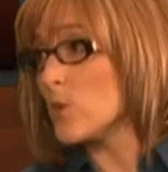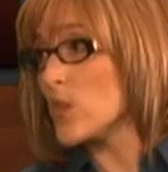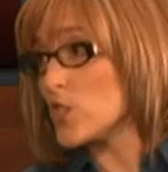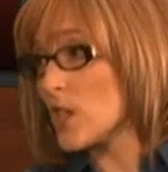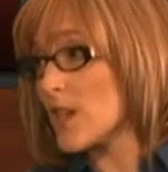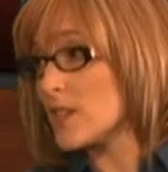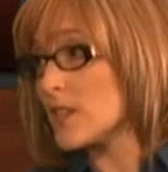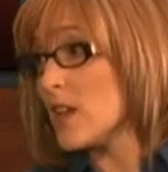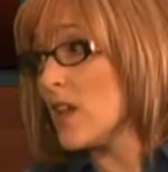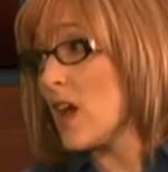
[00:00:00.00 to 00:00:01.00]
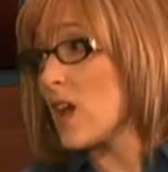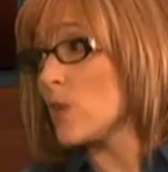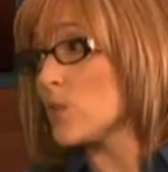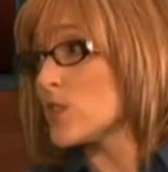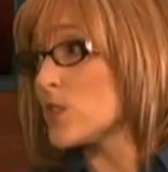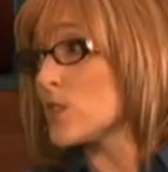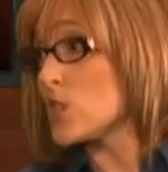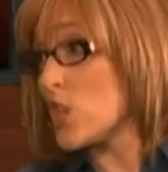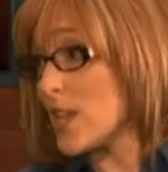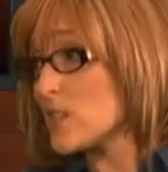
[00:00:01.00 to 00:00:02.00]
in which case I would
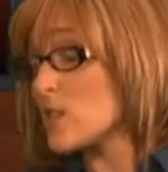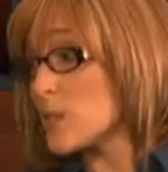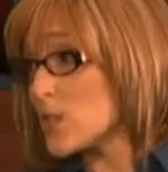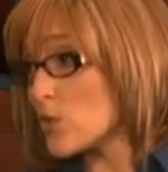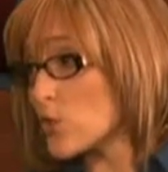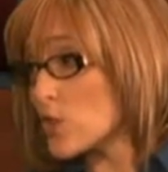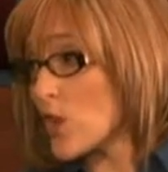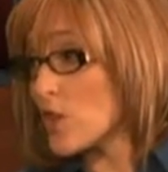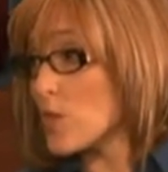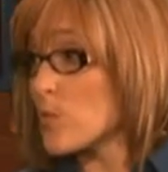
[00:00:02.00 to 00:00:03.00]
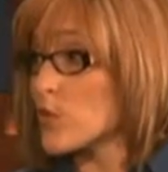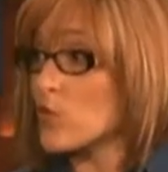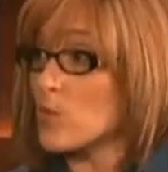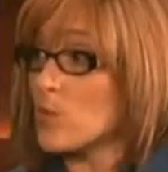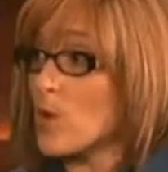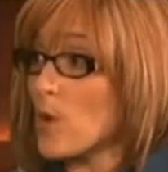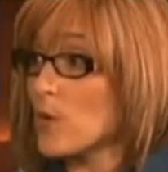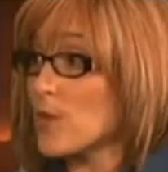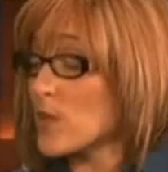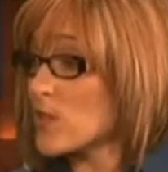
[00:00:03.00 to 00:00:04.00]
suggest to Mr. Shaw you pursue
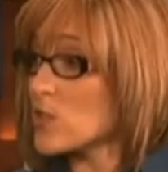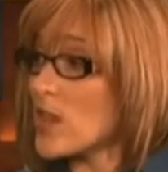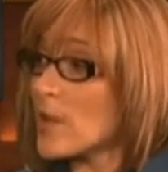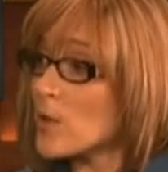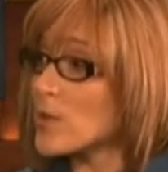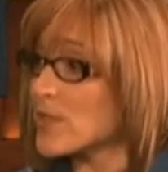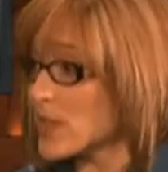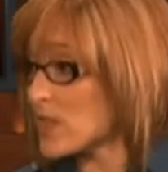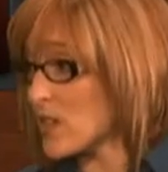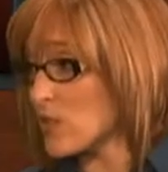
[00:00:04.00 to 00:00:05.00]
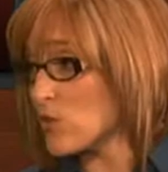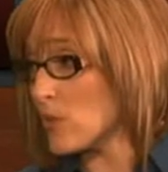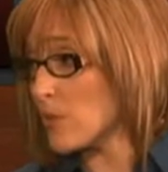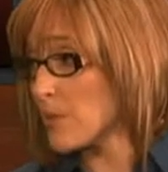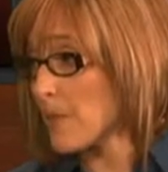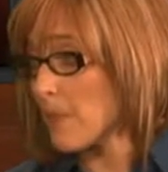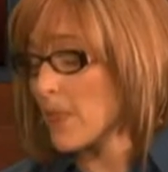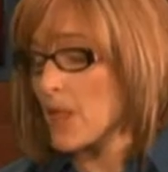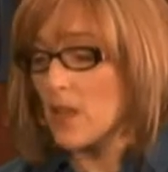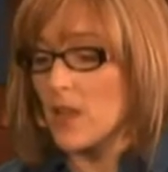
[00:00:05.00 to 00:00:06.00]
both. There's a number of things he can do.
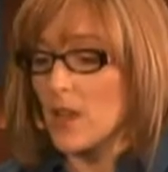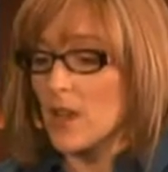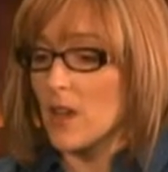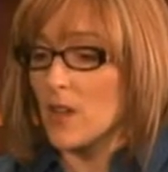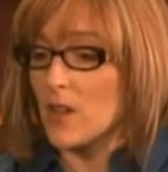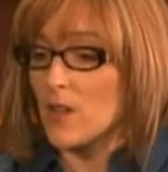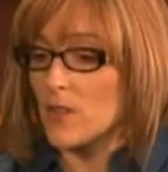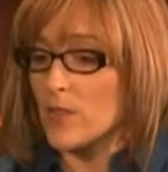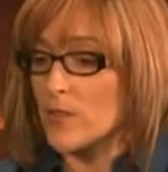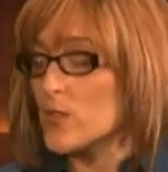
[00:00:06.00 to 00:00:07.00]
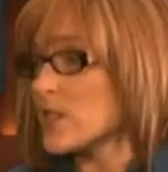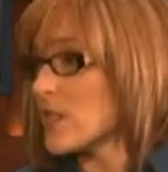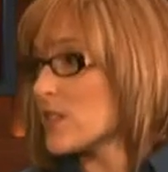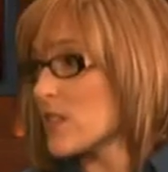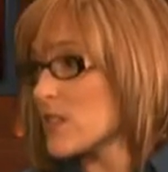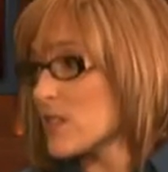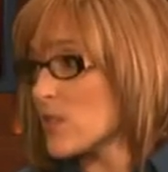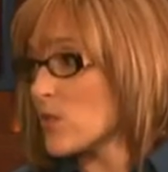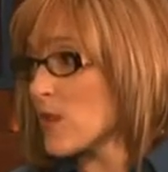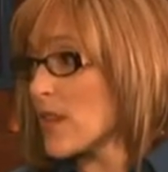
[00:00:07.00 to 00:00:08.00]
The first thing to
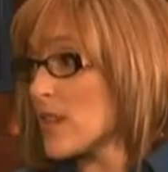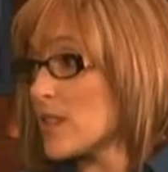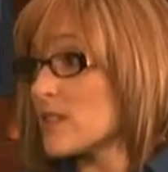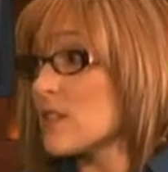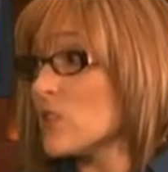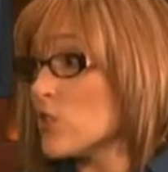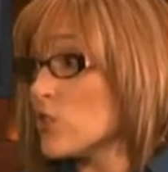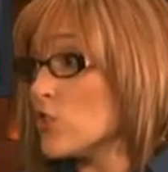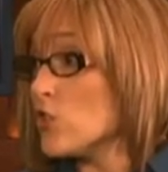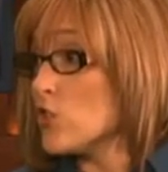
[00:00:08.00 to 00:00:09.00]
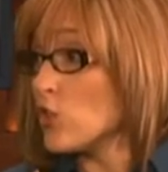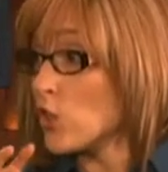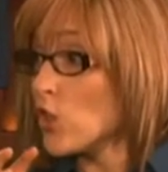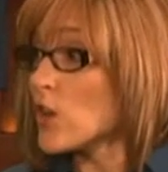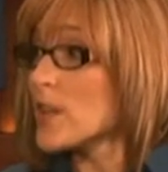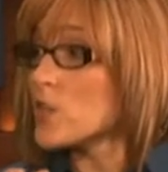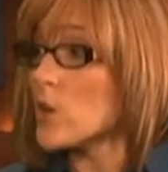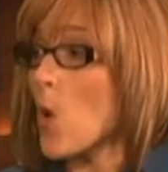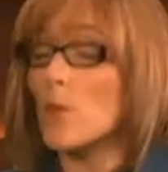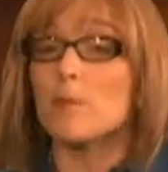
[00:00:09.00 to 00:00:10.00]
consider is look in
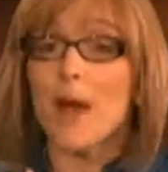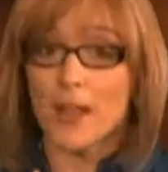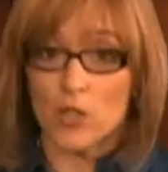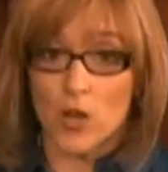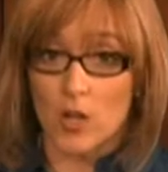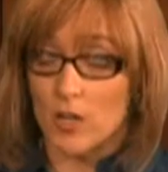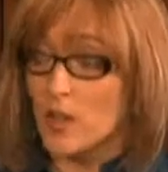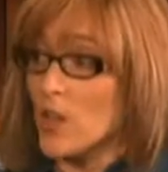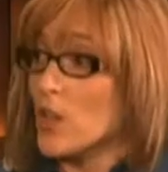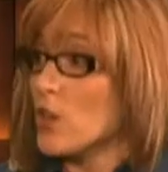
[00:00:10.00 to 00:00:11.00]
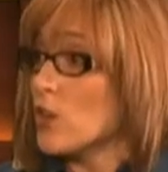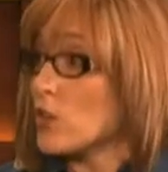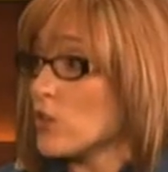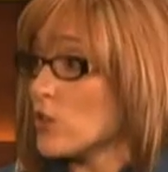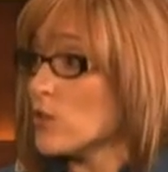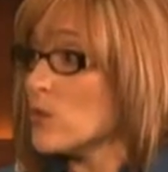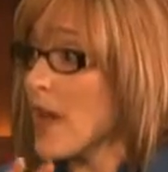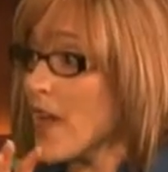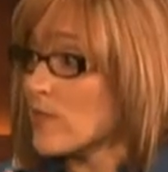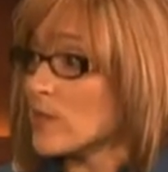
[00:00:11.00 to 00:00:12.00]
your own backyard. Do you
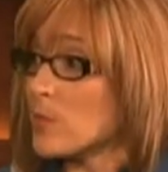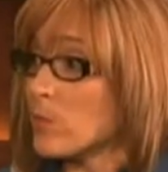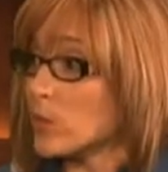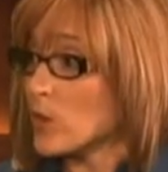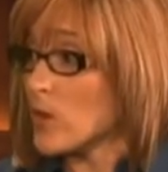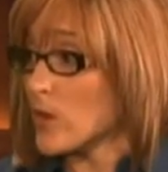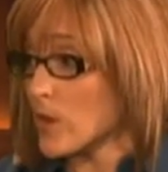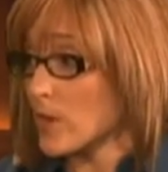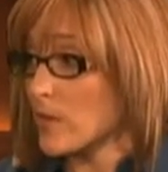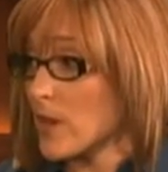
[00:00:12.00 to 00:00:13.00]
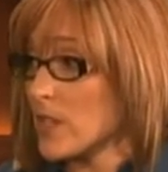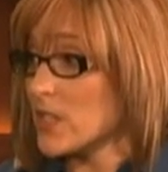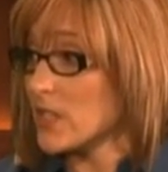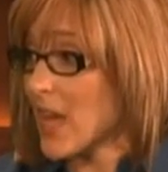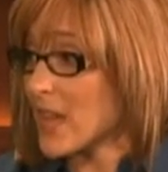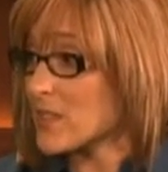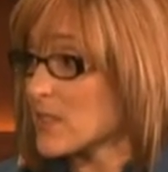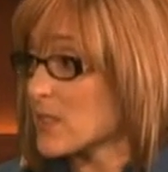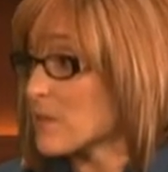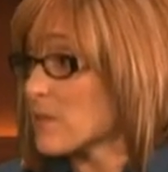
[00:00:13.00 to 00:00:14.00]
have an employer in the last